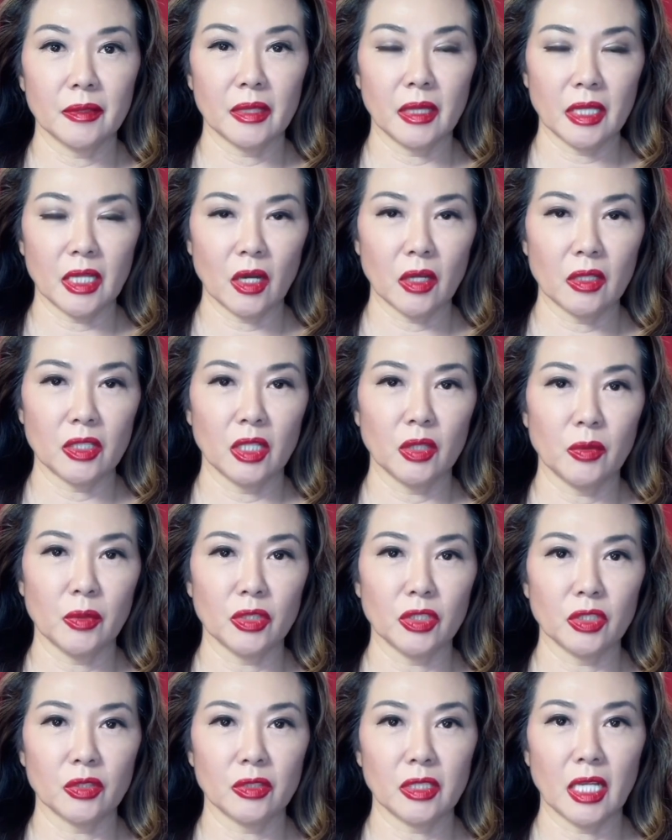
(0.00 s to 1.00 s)
In October
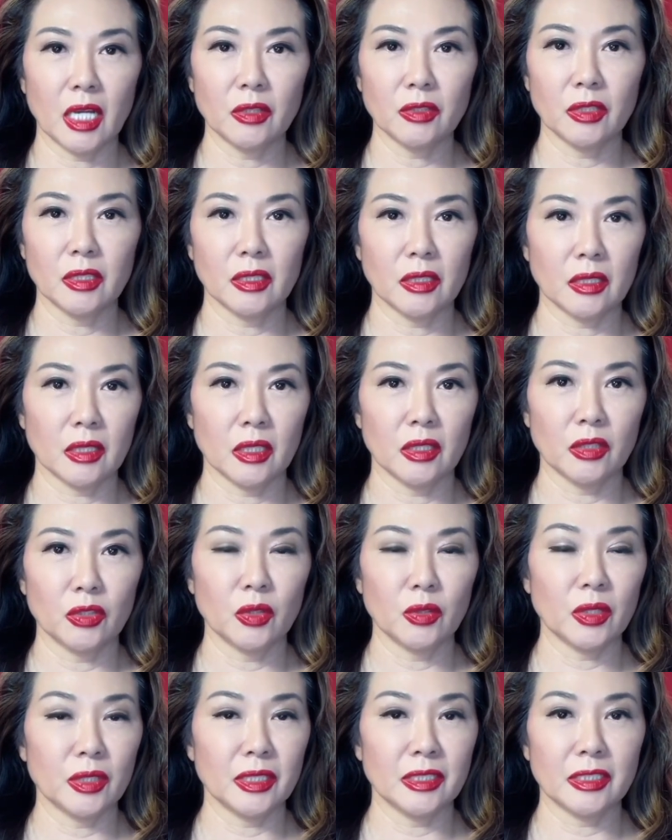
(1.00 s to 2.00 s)
2000,
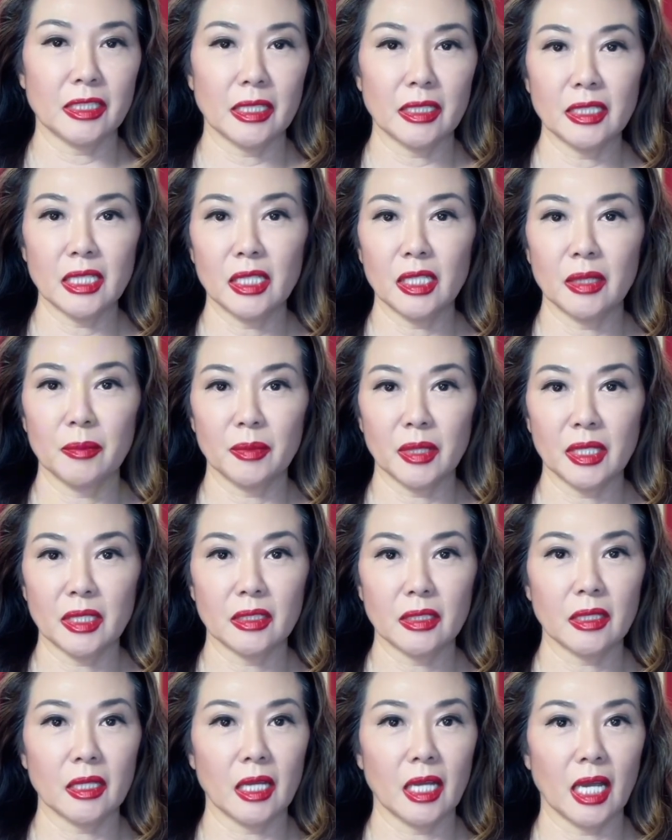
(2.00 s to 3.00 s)
during the Sydney
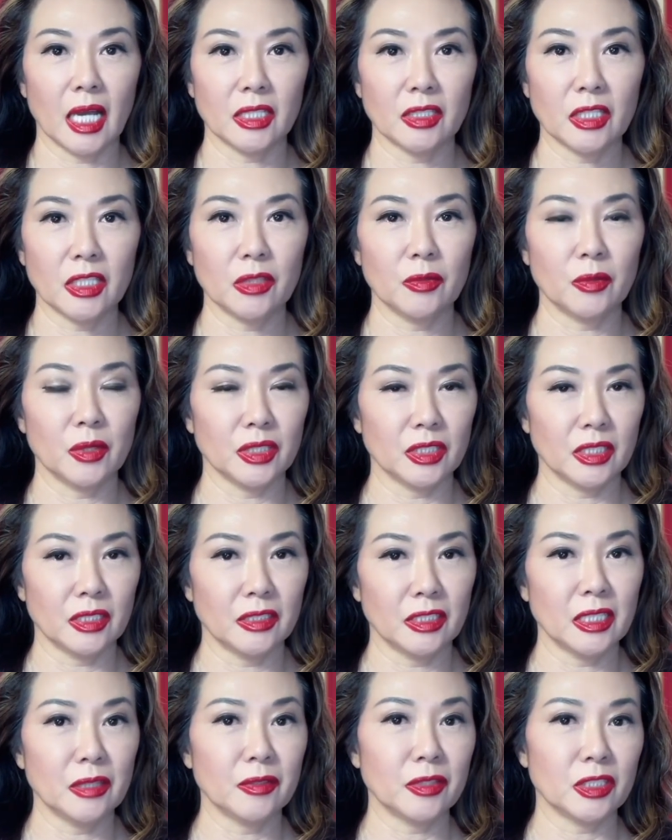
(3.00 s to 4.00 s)
Olympics, as she sprinted
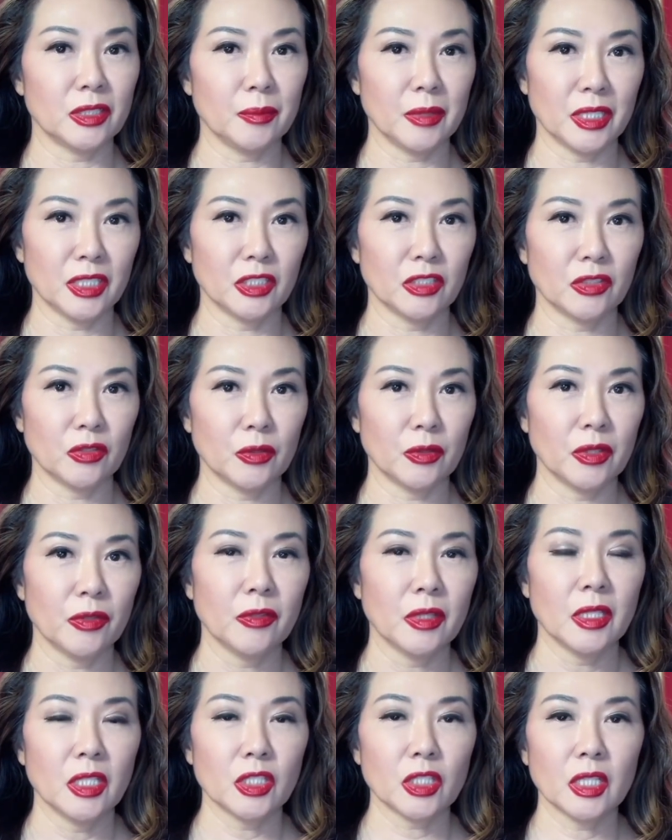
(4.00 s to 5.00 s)
70 metres from the
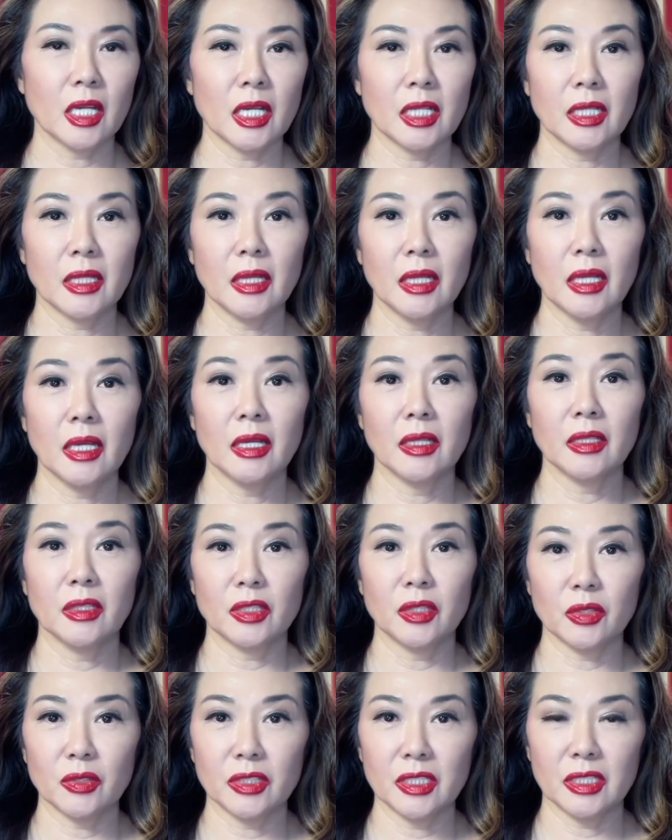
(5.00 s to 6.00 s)
finish line,
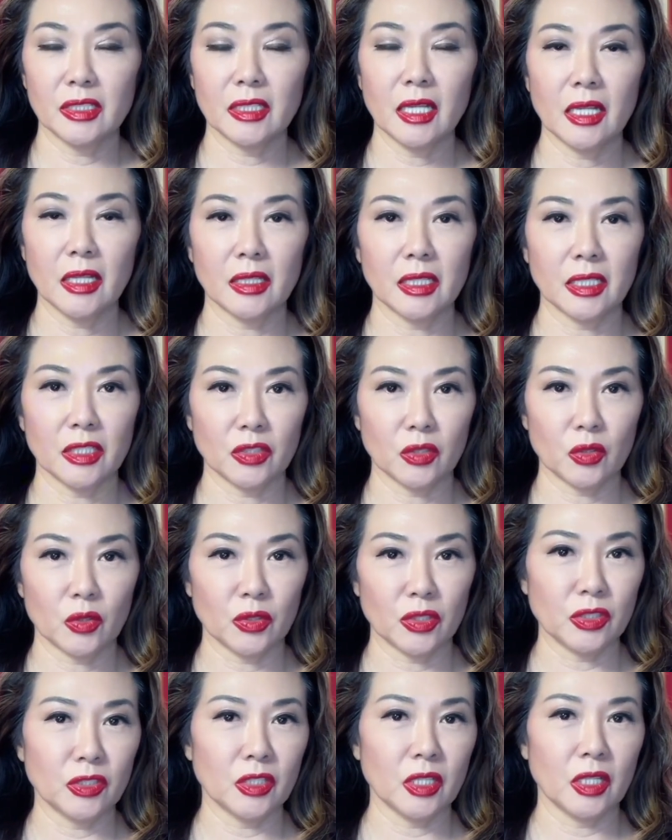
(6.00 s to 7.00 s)
Suzy suddenly saw the
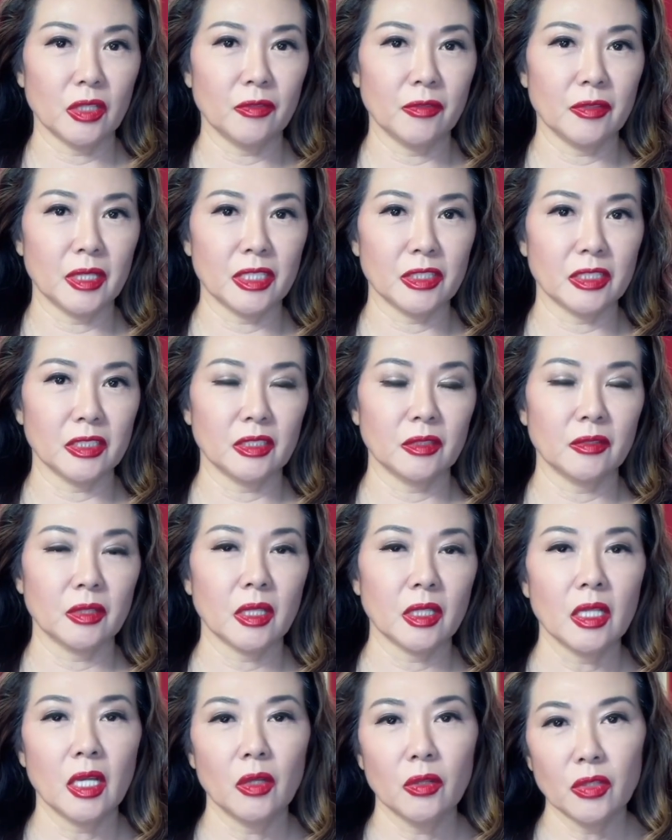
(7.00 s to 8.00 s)
stern faces of her
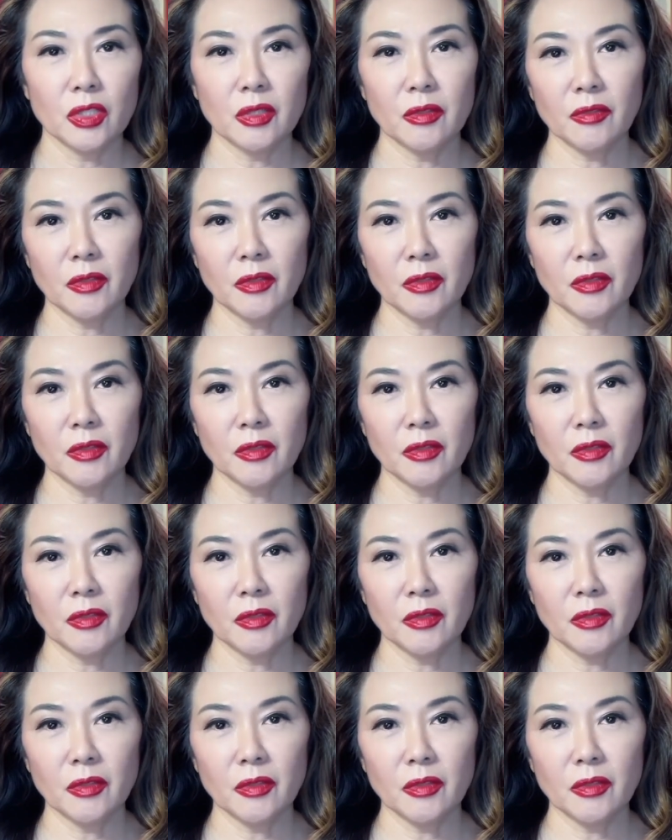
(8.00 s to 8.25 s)
coach and